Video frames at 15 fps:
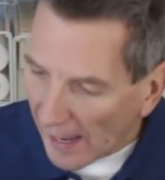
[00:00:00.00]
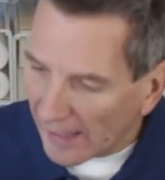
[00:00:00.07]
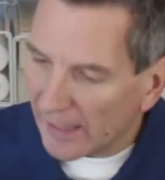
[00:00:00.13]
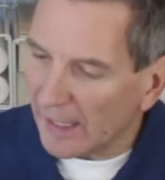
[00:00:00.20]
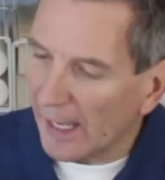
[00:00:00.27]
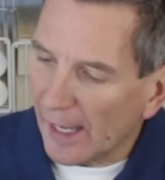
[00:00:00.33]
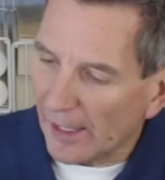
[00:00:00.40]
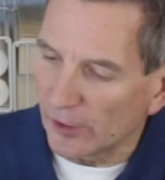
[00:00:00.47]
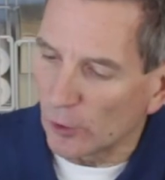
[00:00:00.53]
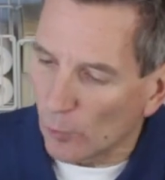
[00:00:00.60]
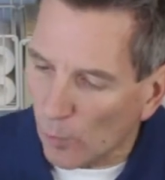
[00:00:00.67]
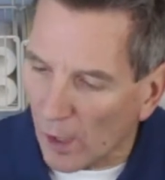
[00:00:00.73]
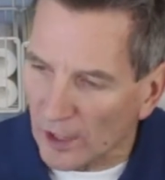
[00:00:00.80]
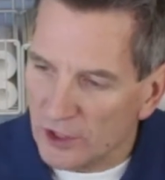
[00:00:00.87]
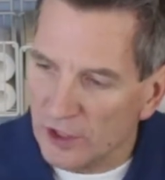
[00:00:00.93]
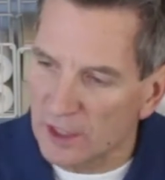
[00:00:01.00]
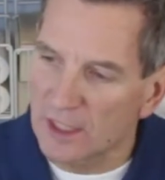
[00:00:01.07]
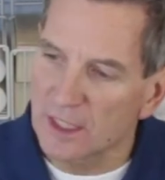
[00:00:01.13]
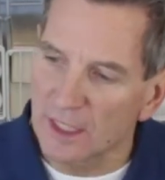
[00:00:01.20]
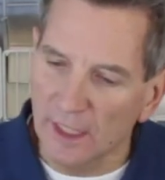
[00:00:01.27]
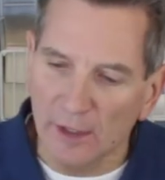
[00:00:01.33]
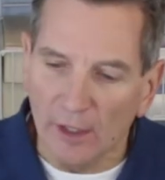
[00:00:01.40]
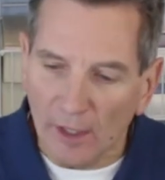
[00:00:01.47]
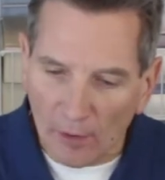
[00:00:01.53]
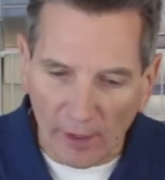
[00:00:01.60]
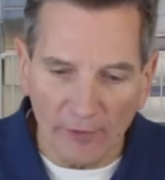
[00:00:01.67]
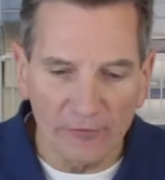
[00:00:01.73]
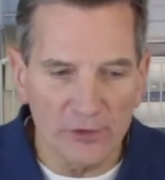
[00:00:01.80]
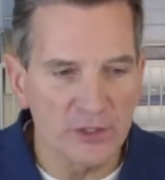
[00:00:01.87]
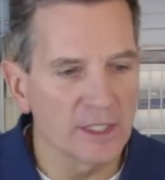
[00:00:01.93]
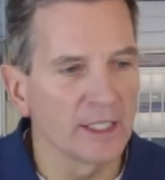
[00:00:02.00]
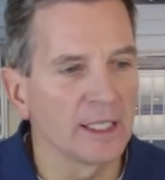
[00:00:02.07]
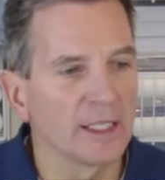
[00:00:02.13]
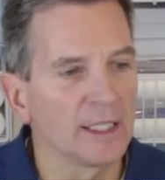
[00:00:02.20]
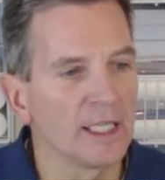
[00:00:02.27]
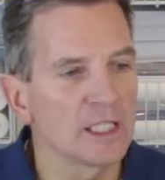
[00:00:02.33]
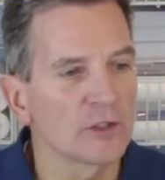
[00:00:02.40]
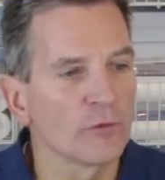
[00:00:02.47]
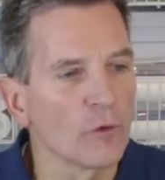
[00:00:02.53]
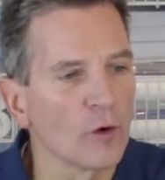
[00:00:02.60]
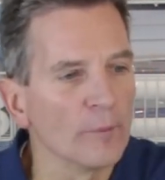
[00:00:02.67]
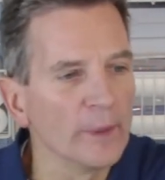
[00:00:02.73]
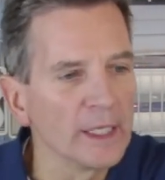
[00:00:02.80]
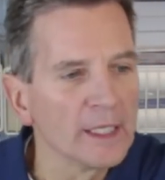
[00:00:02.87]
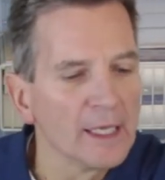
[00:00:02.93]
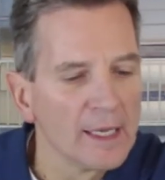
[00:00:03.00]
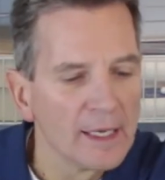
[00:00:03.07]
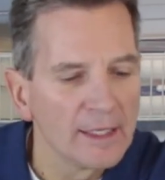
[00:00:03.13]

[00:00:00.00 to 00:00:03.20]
and again you watch to see if there's any leaks forming.